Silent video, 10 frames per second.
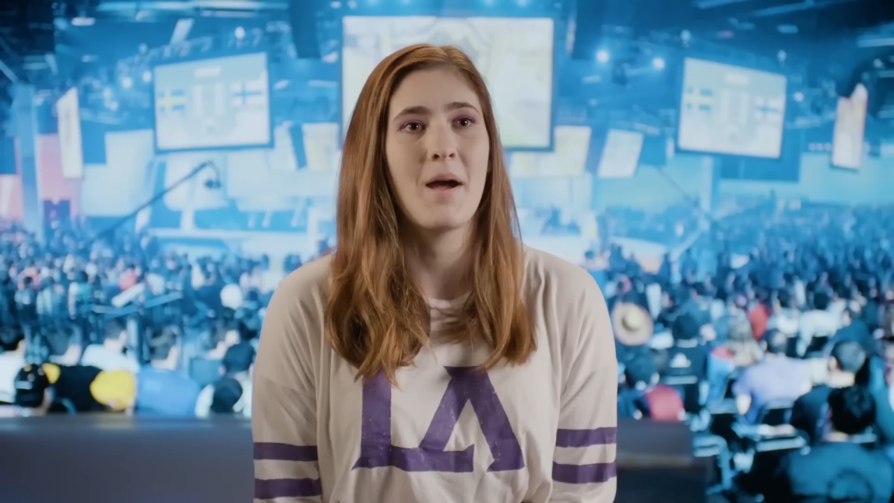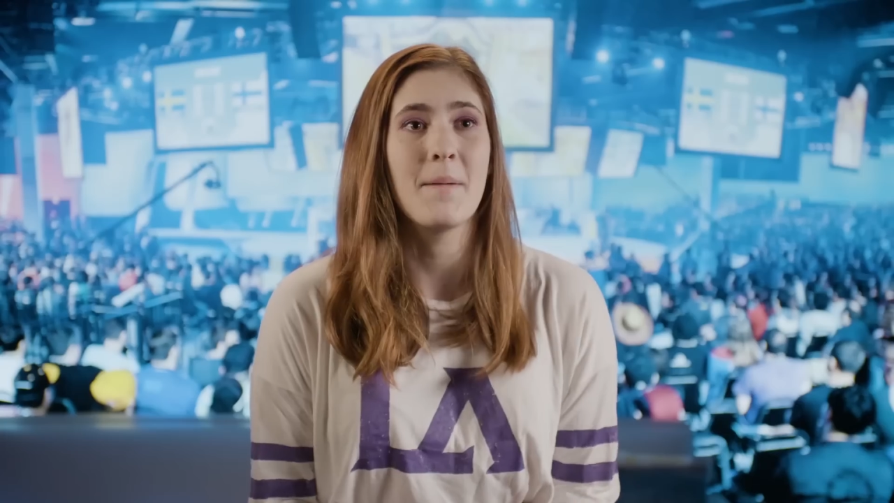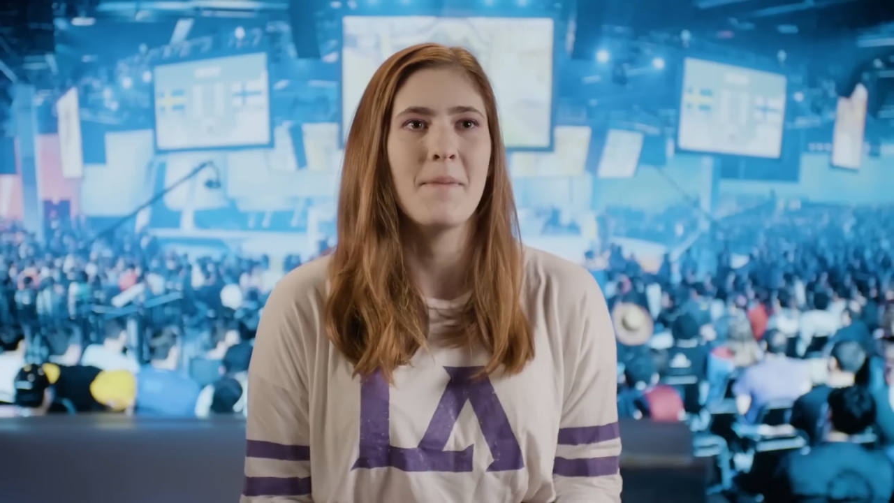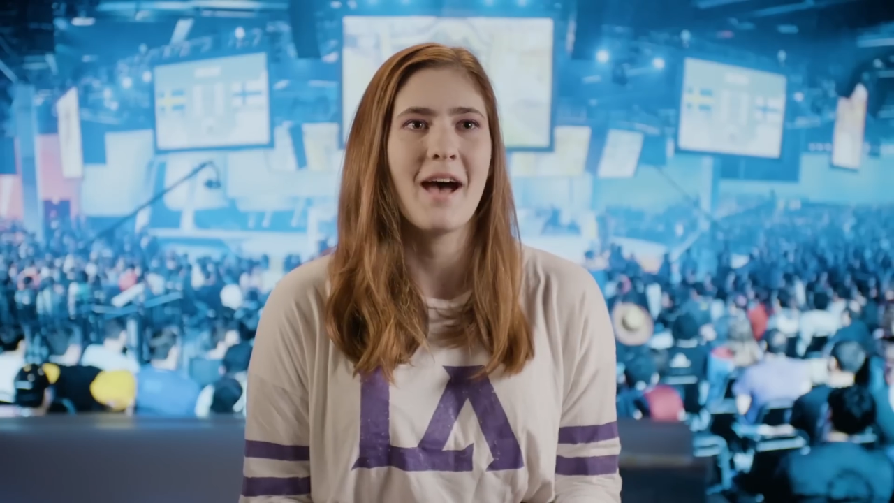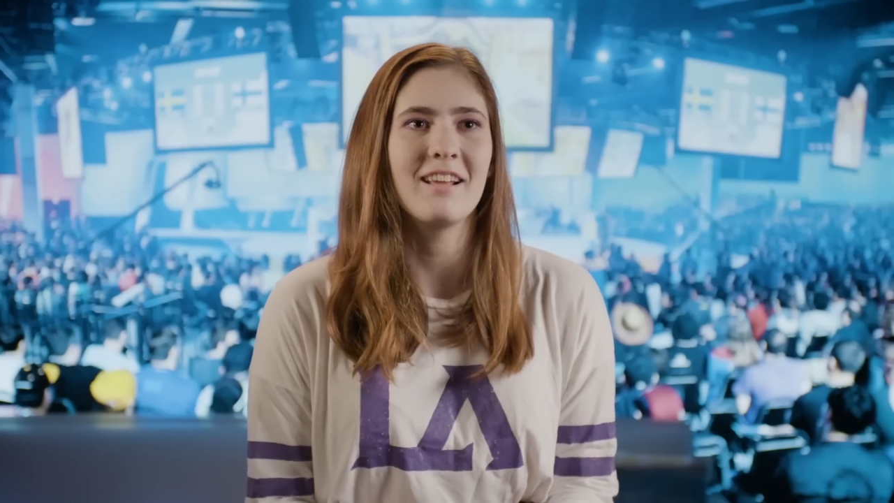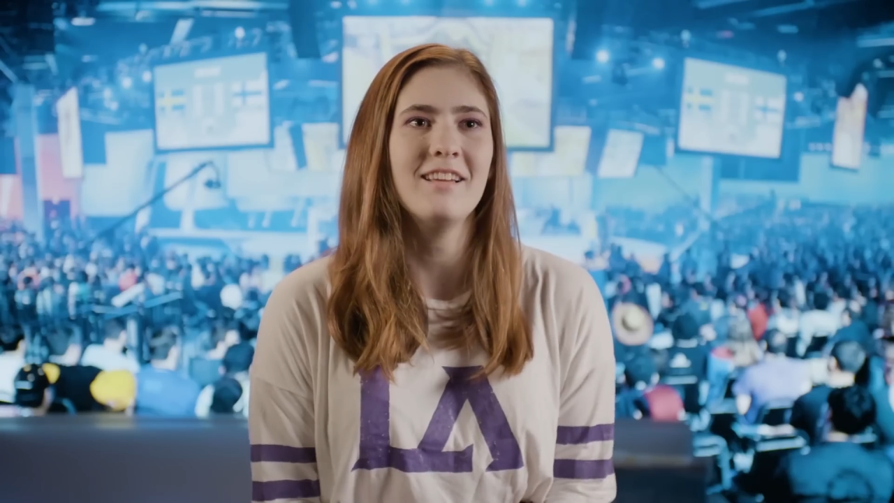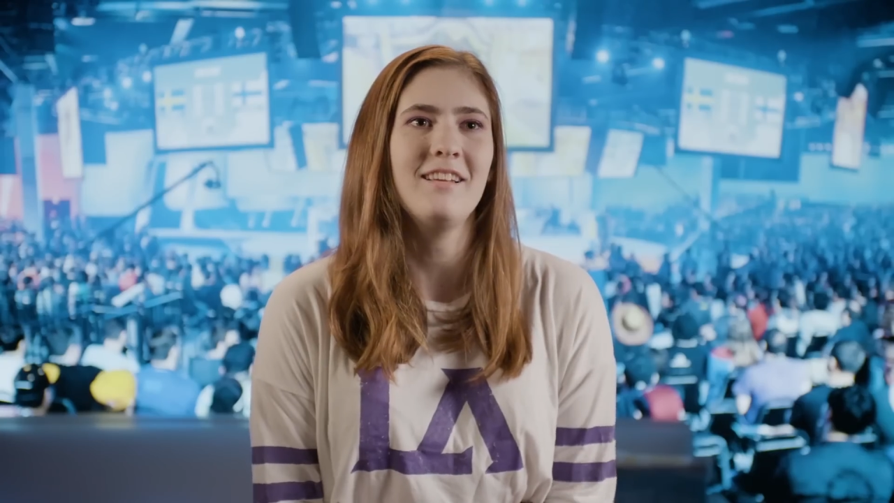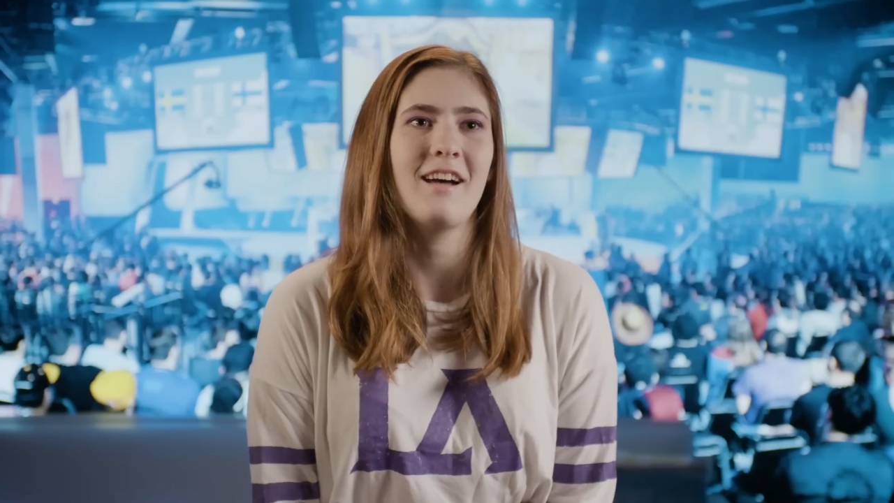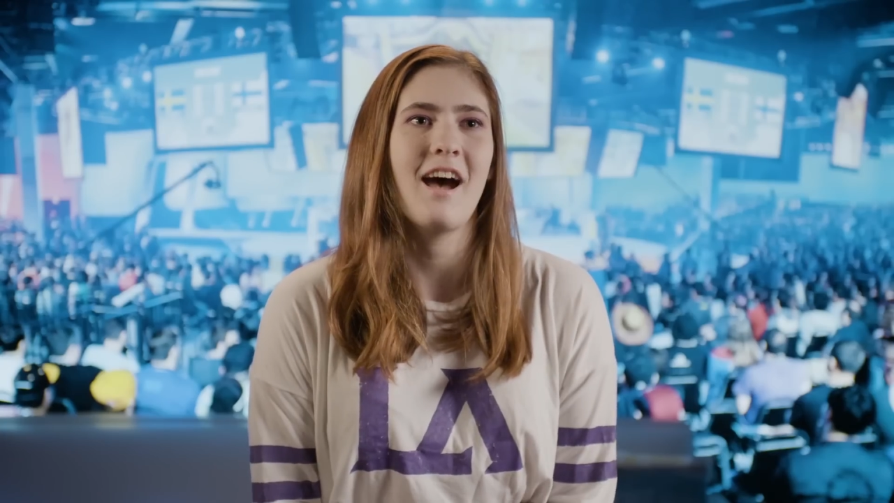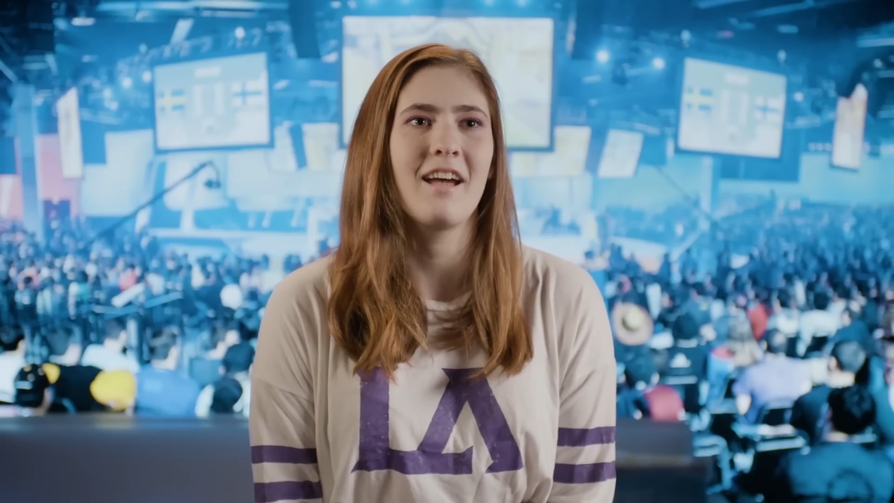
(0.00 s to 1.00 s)
I'm Maddie.
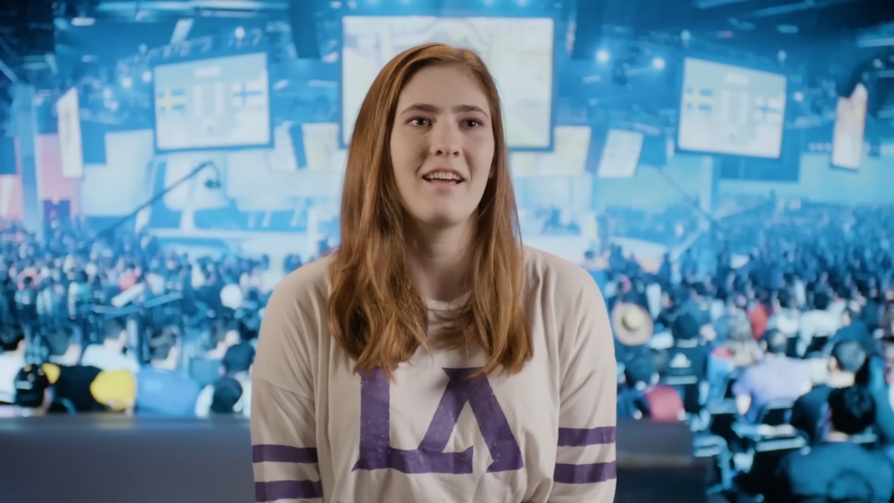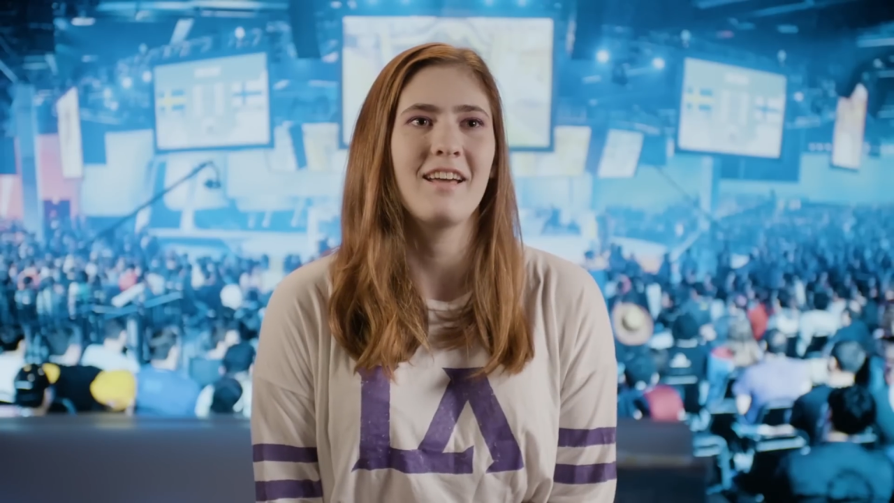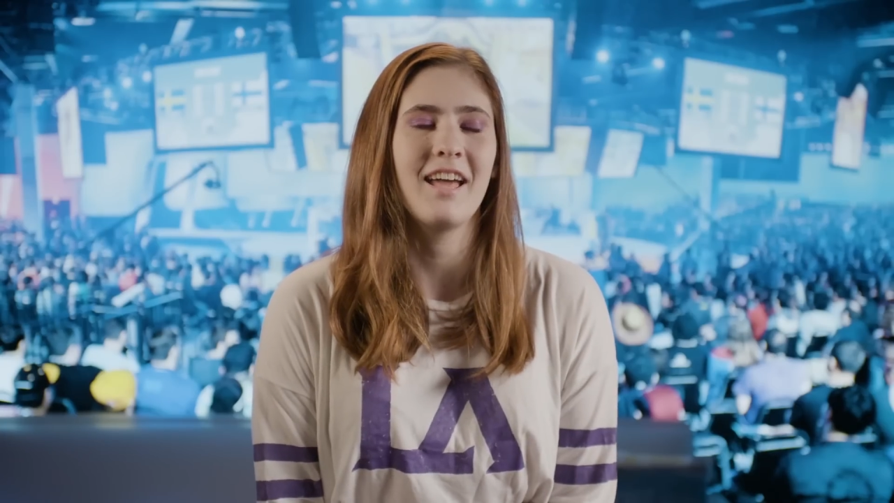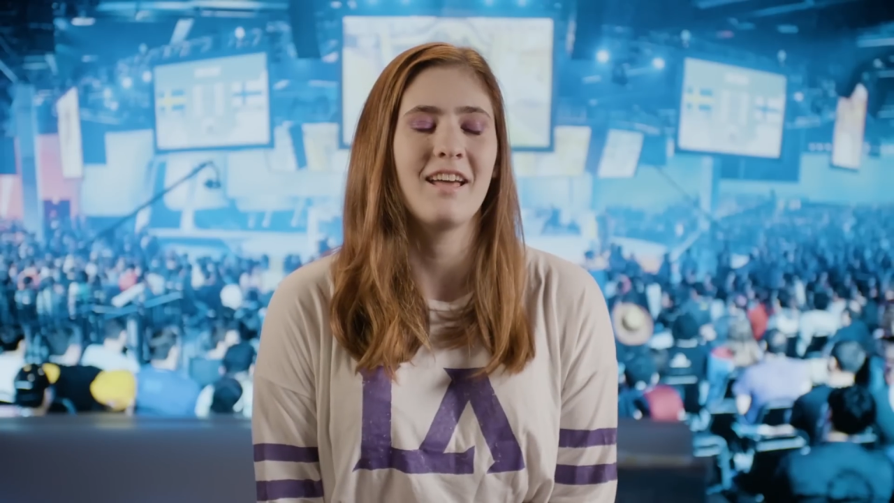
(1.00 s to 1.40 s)
I